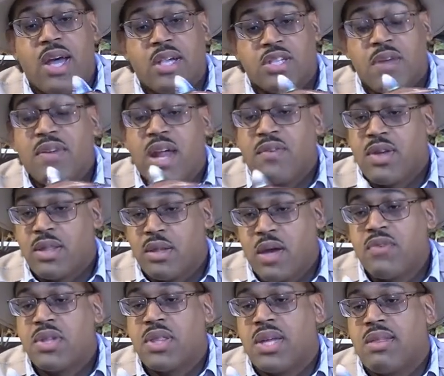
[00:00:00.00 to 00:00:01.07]
So even so
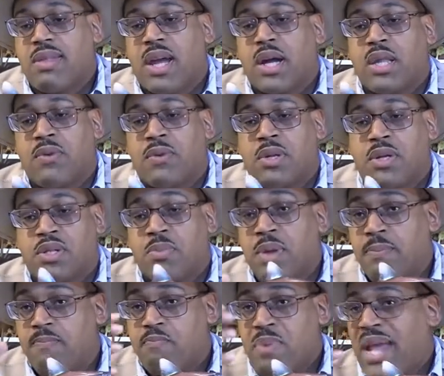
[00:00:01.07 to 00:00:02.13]
everything in there is even there's
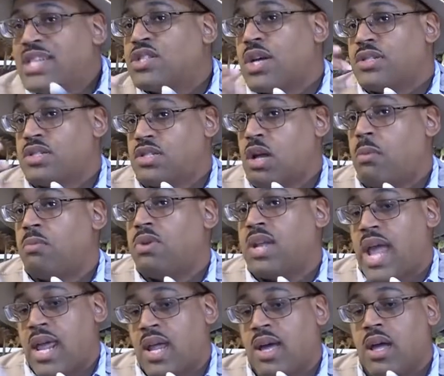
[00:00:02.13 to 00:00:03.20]
something based on some
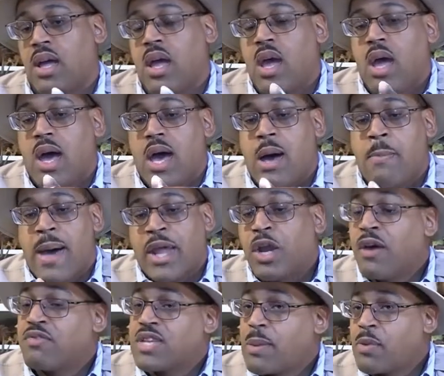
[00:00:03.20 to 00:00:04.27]
data. Um, I don't
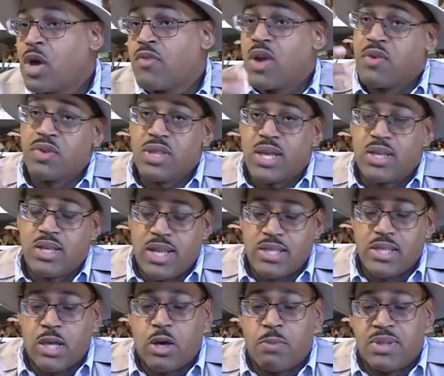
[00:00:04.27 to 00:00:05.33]
have time to go over everything in
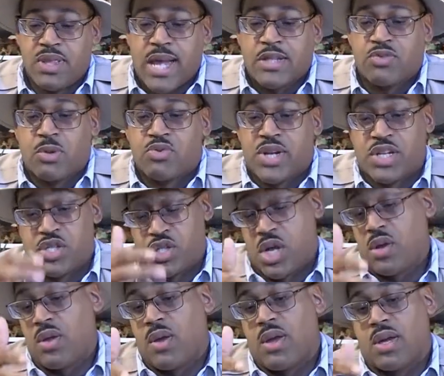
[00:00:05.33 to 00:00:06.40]
detail, but that's what I'm trying to show
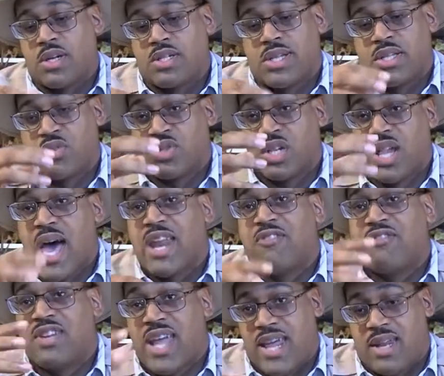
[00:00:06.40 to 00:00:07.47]
you here is that there's a lot
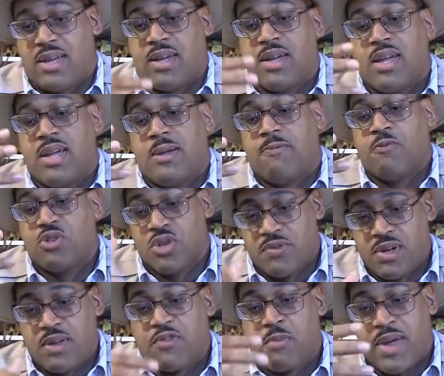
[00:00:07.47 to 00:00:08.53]
of data
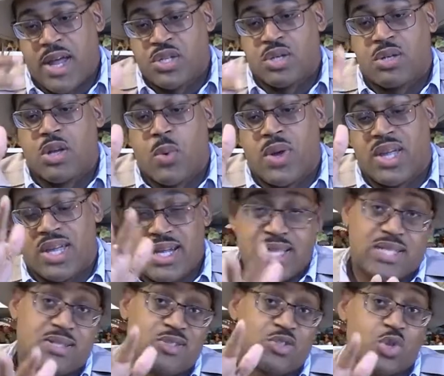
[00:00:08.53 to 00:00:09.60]
driven information going
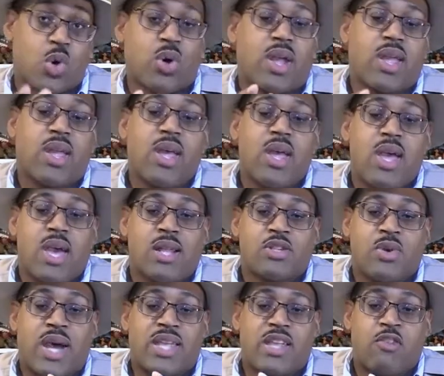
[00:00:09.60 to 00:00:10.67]
into this toy. And
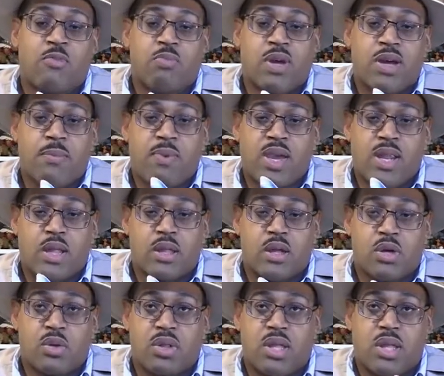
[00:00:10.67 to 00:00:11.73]
so I give uh,
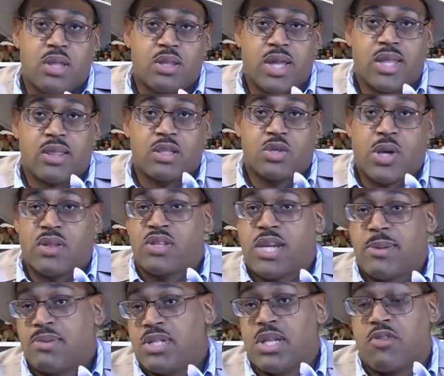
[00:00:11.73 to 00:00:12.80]
PNSO the like the Jurassic
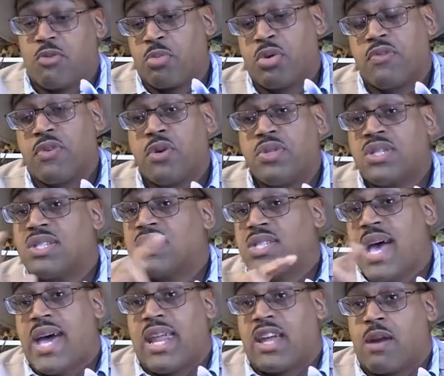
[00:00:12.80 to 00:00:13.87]
James seal of approval. This is
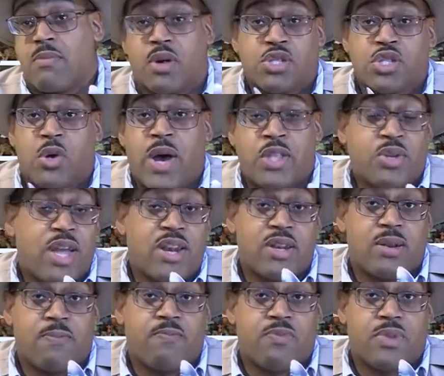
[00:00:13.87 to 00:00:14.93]
not a commercial. I do not
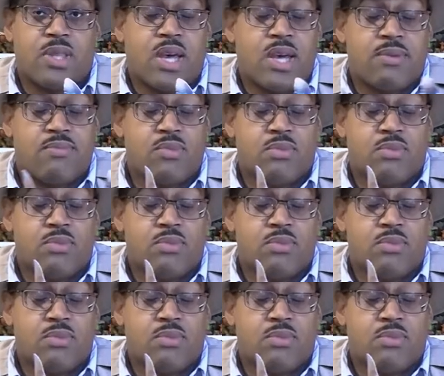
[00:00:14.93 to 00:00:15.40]
uh,